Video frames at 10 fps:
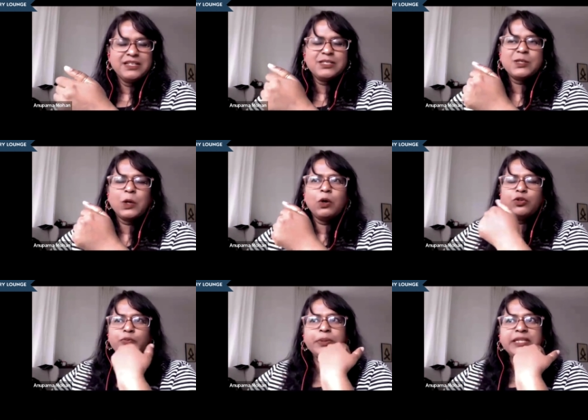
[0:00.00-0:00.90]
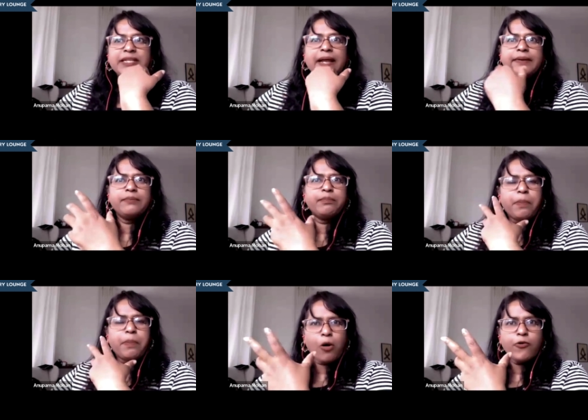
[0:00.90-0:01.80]
So to me, that
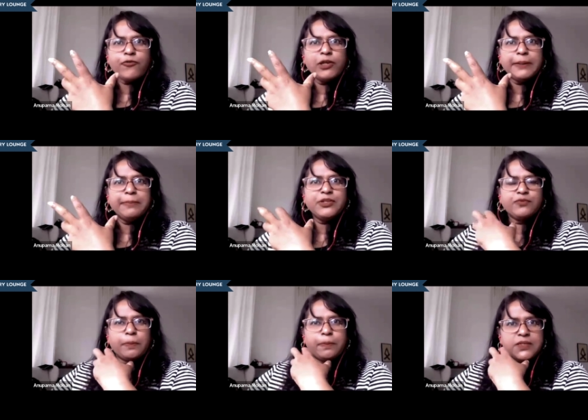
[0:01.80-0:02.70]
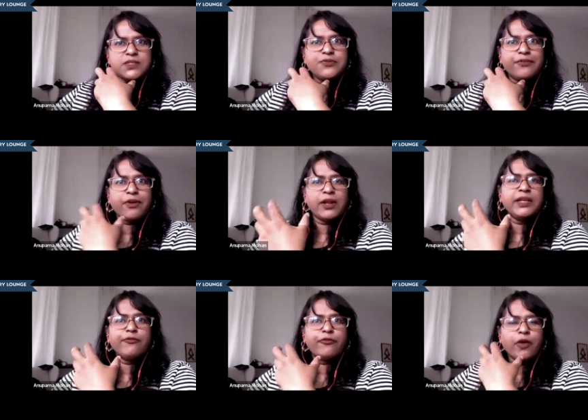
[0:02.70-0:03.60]
powerful image of a person
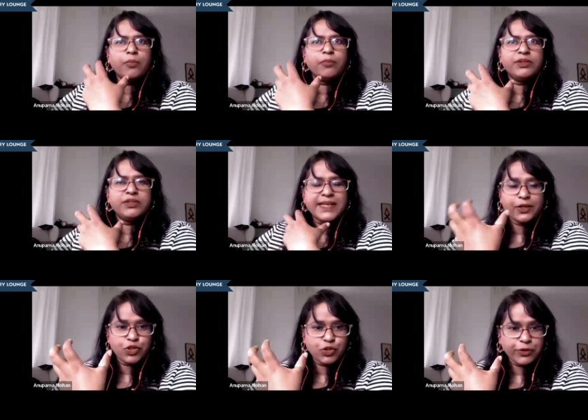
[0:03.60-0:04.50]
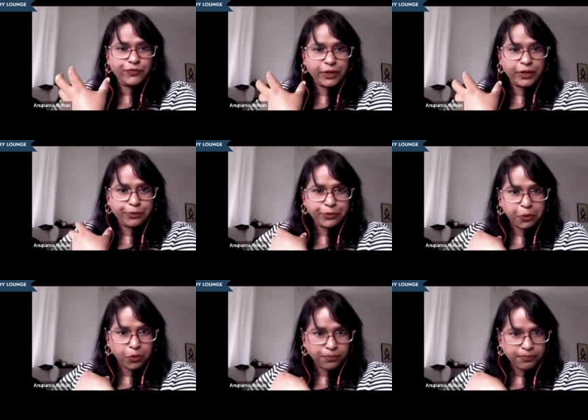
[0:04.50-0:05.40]
running from the sanctuary of their own
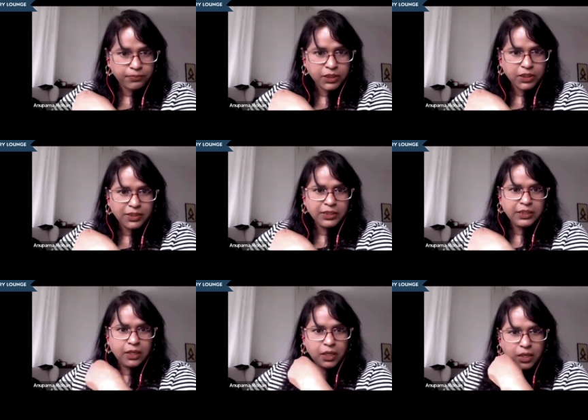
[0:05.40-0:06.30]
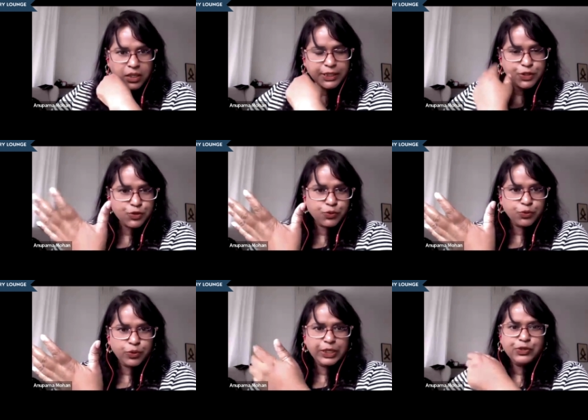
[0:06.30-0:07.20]
home uh,
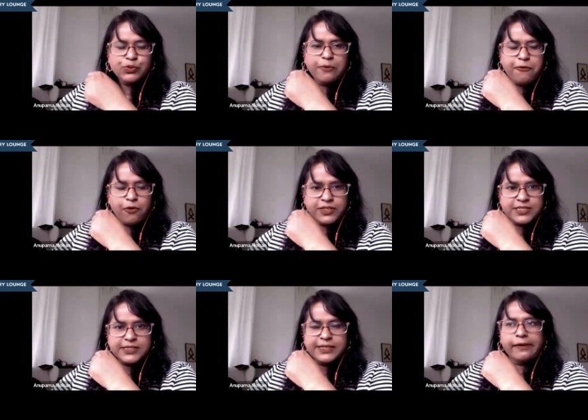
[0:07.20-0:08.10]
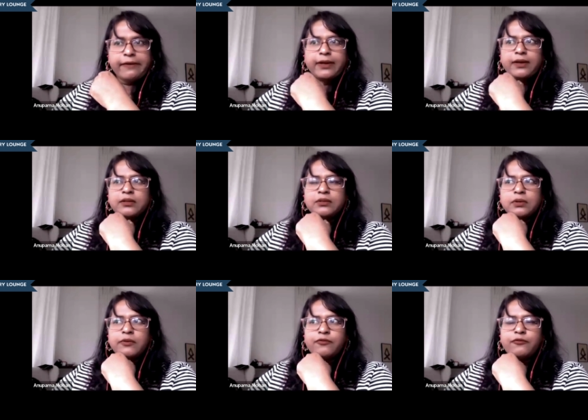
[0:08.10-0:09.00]
into, into a forested area,
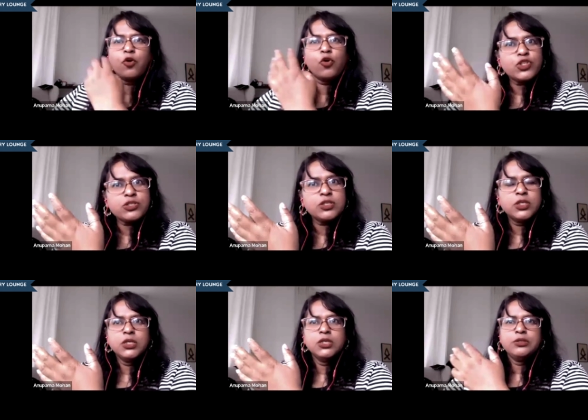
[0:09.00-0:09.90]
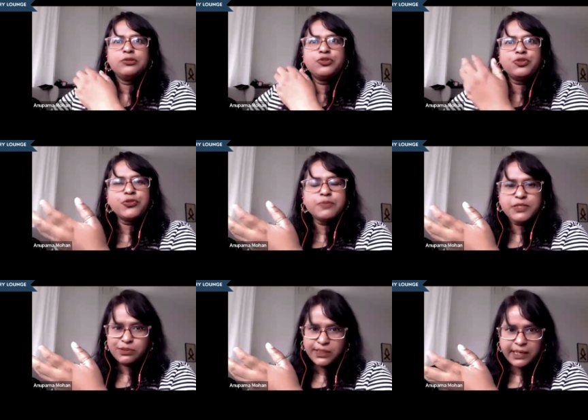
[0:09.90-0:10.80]
forced to choose
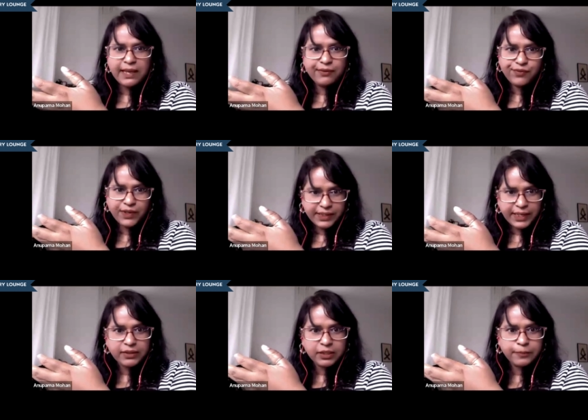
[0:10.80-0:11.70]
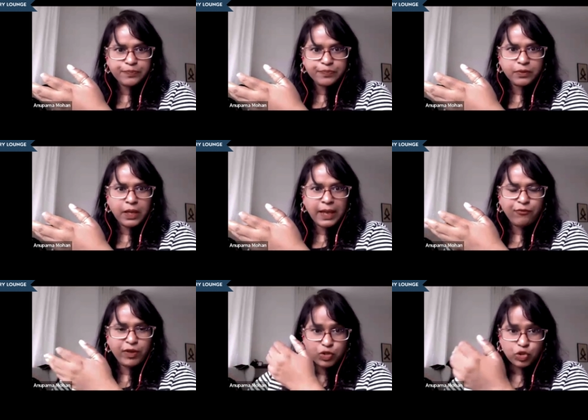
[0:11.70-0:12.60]
between life and death, uh,
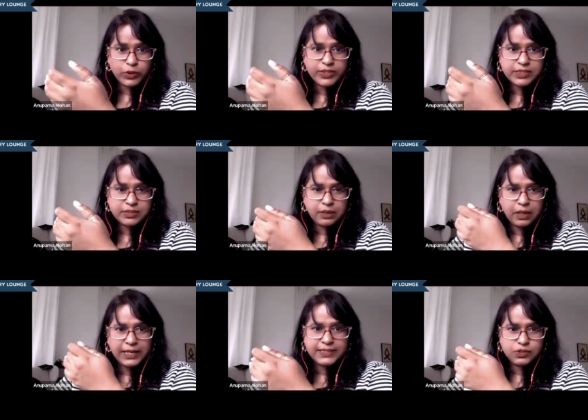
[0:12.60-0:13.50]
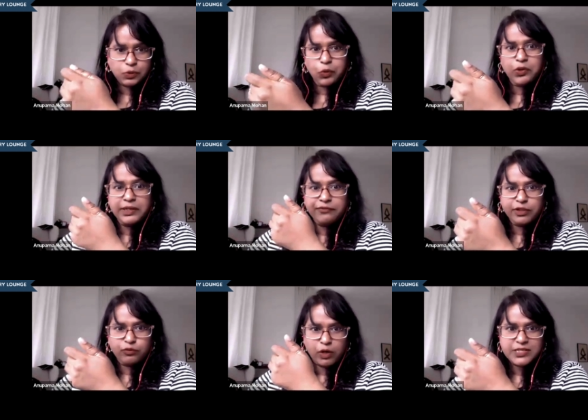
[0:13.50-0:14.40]
where the choice lies solely
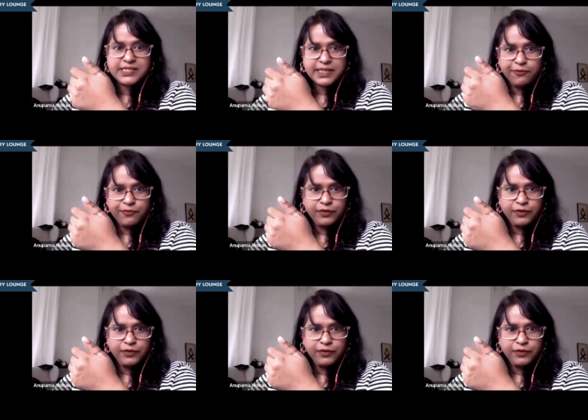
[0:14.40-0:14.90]
with oneself